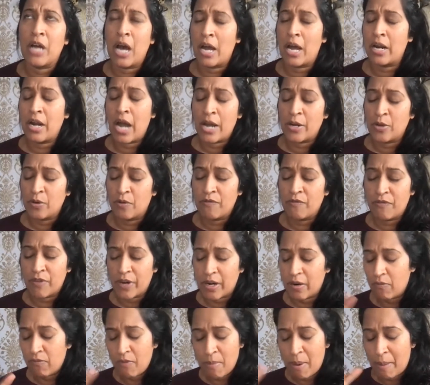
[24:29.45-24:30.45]
I, I don't
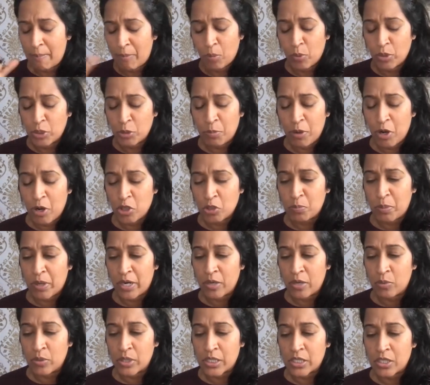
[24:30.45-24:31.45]
remember which post,
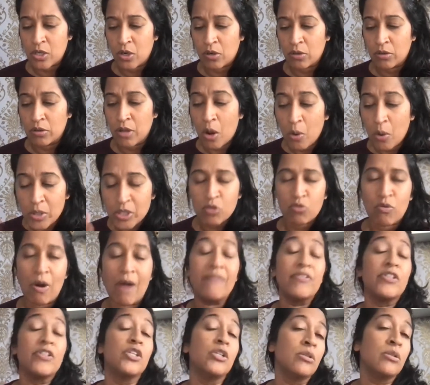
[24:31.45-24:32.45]
but it was your lowest
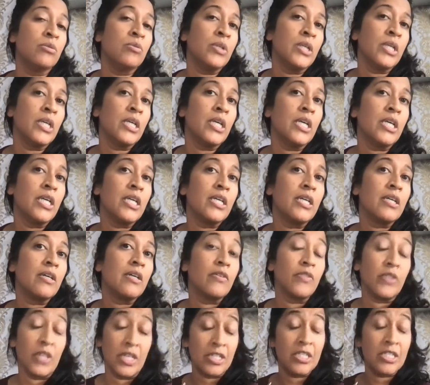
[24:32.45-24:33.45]
revenue.
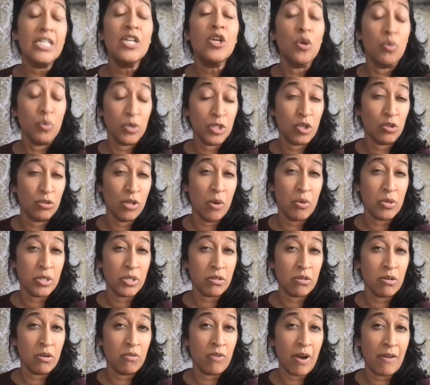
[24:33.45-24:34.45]
This yeah. year was your
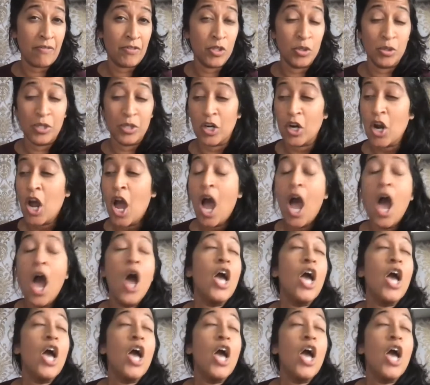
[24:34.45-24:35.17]
lowest revenue year.